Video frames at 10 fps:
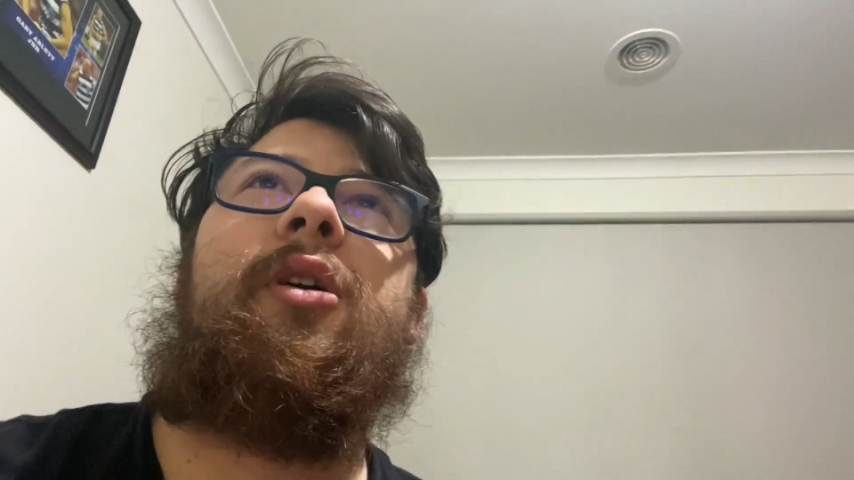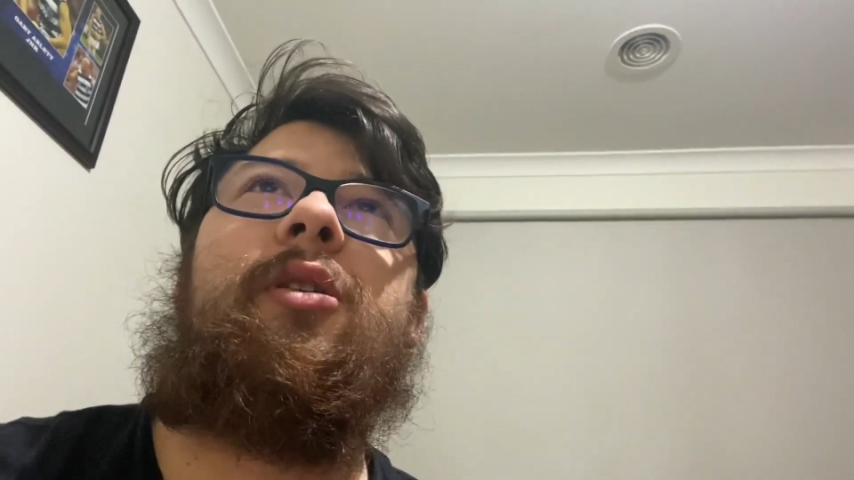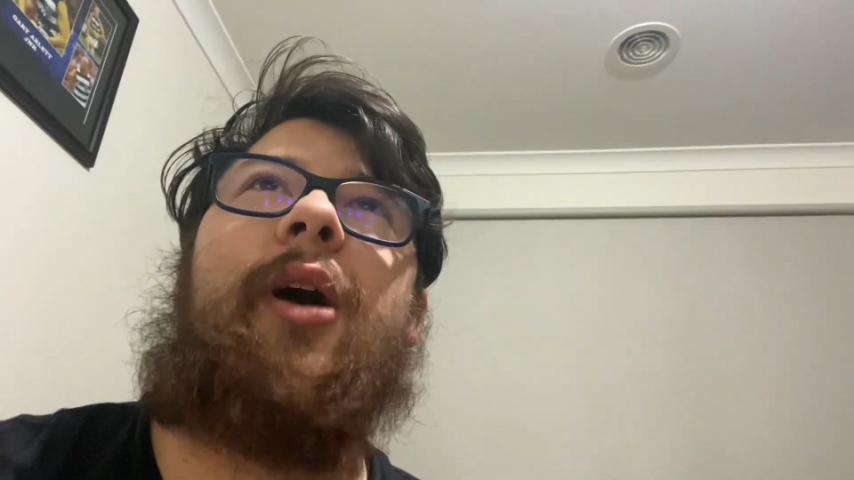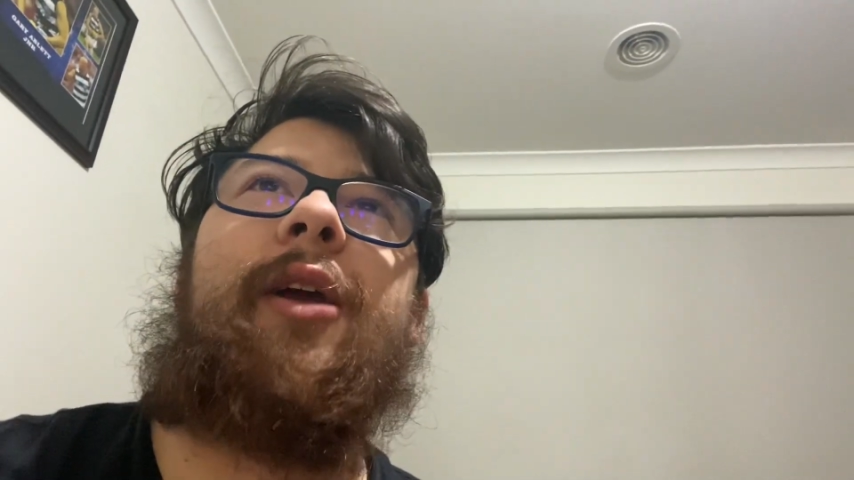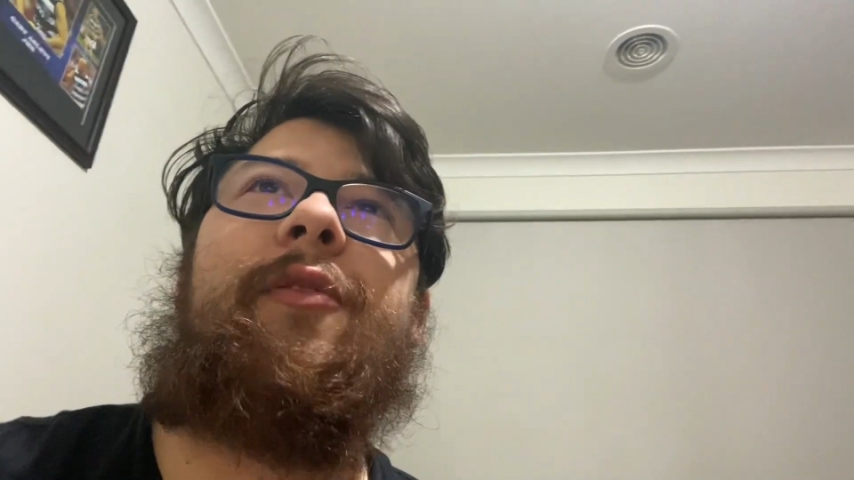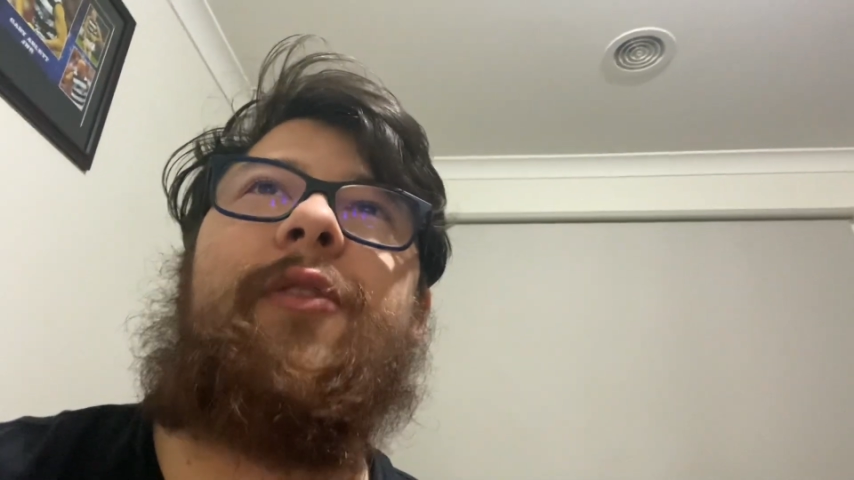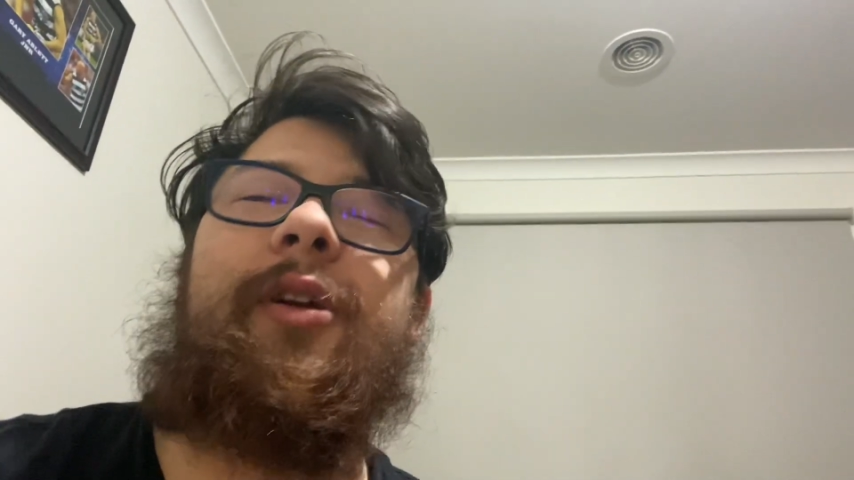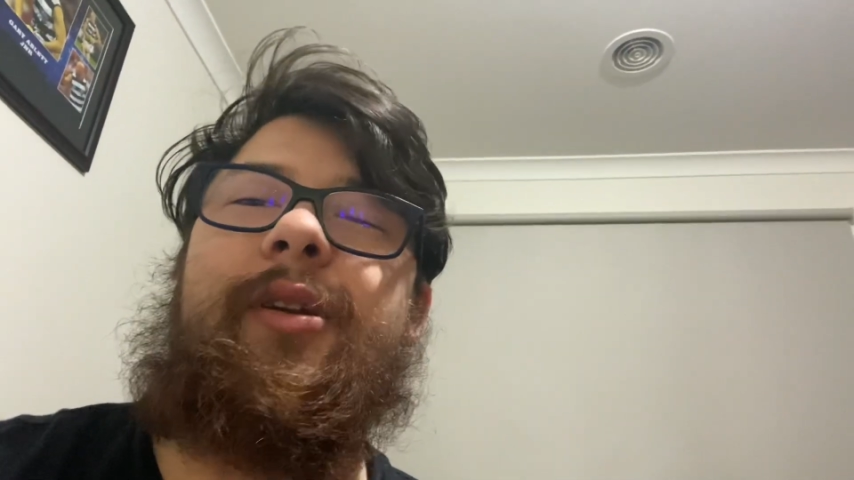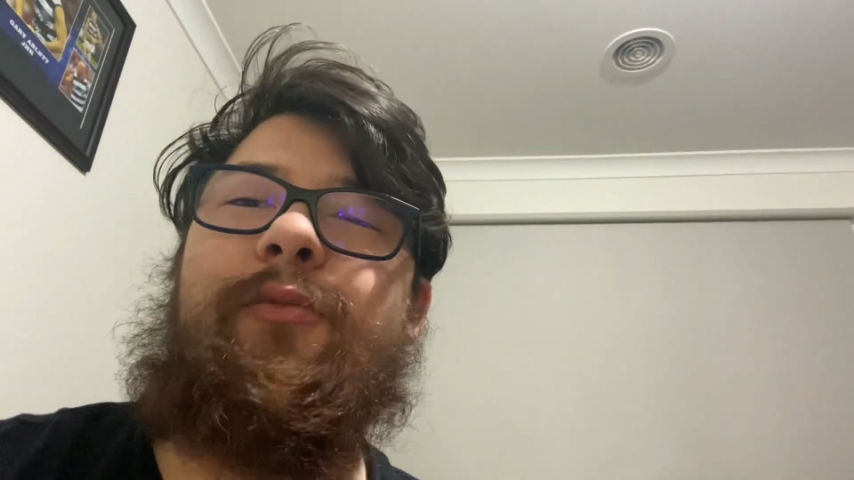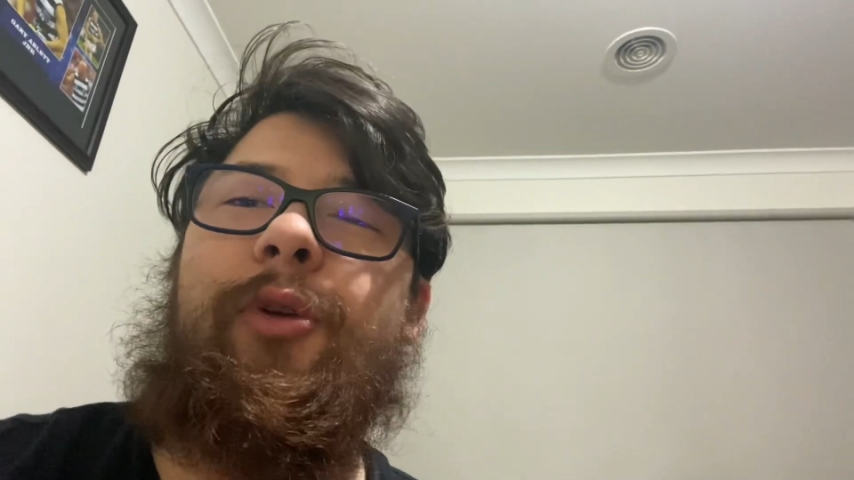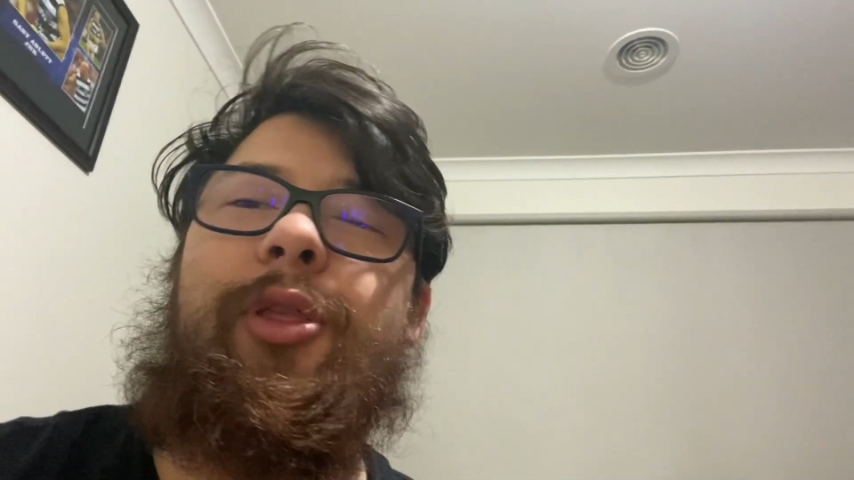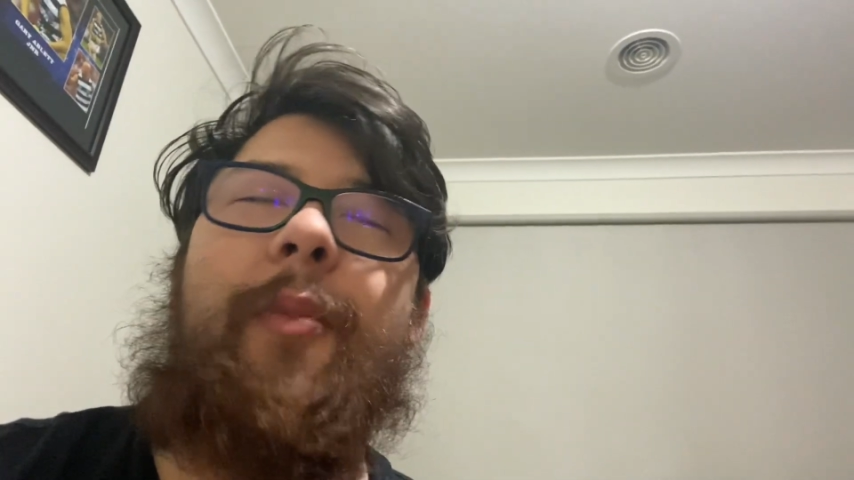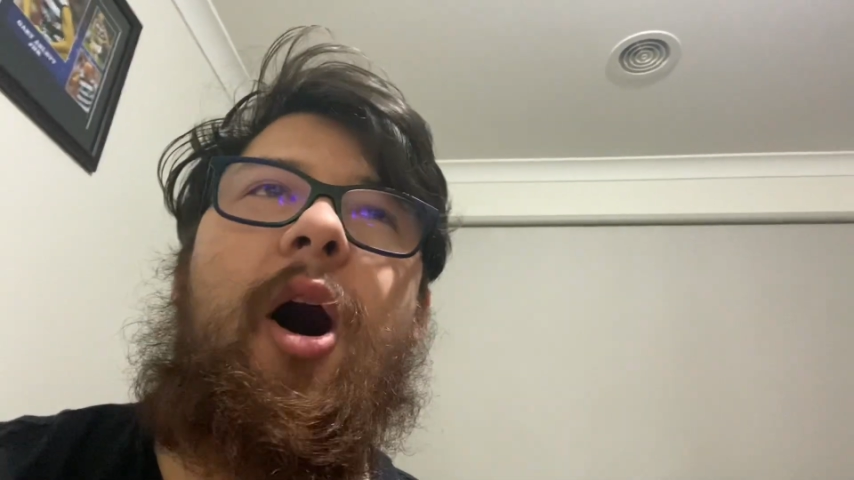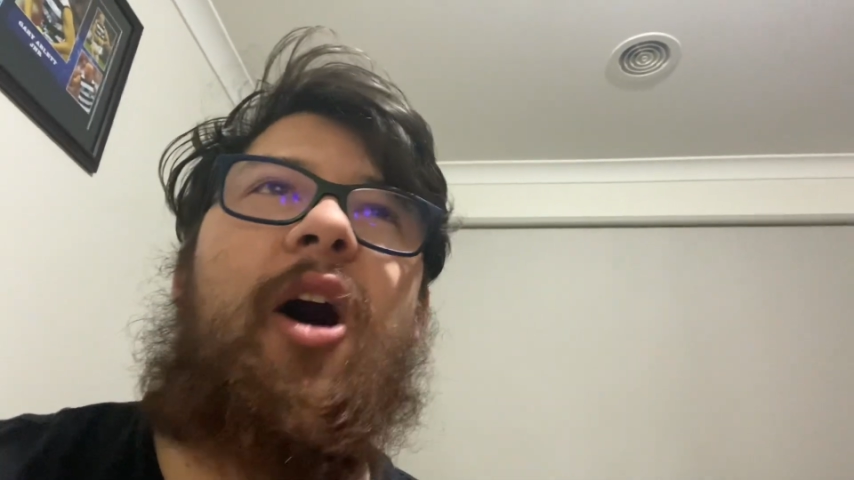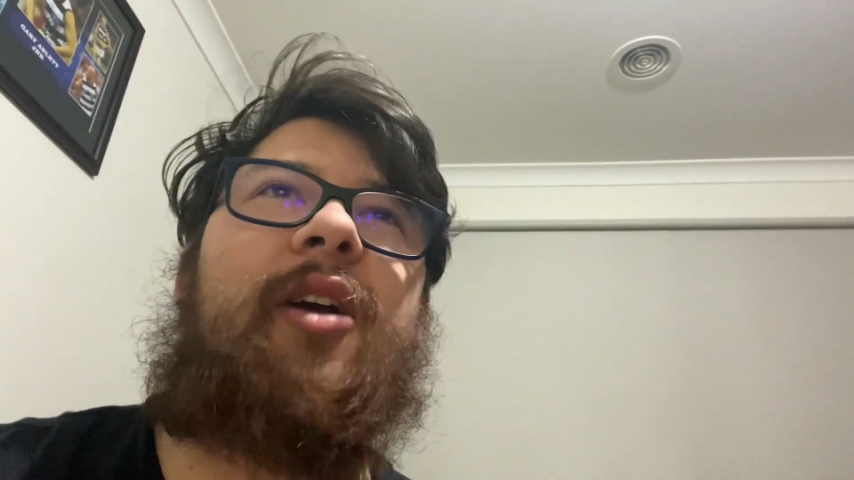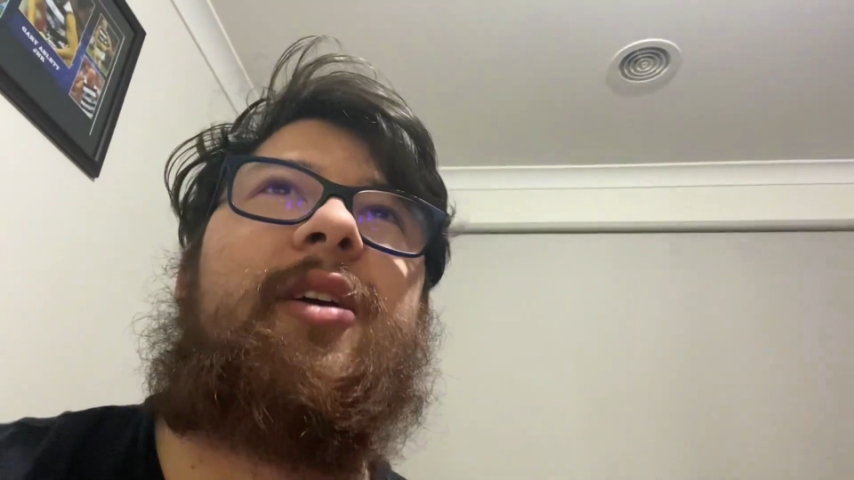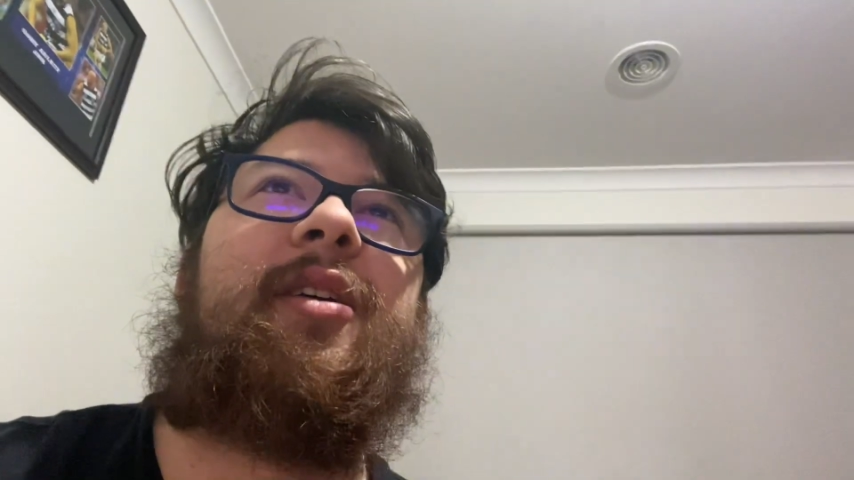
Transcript: Langford with the mark.